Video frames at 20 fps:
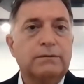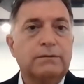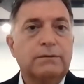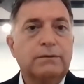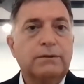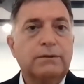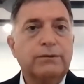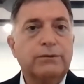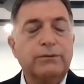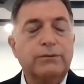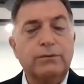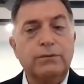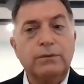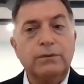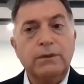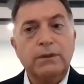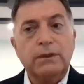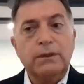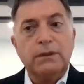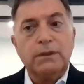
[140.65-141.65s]
to
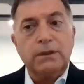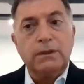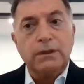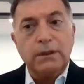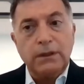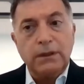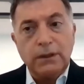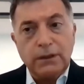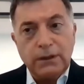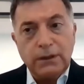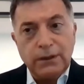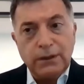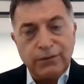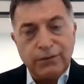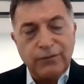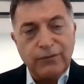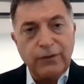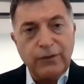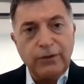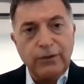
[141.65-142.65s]

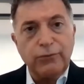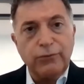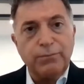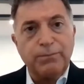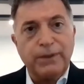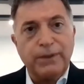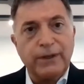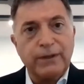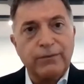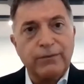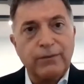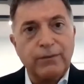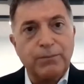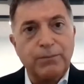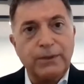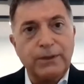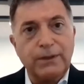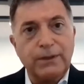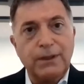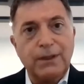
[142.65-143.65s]
consider
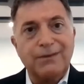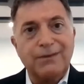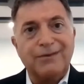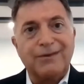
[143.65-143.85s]
possibilities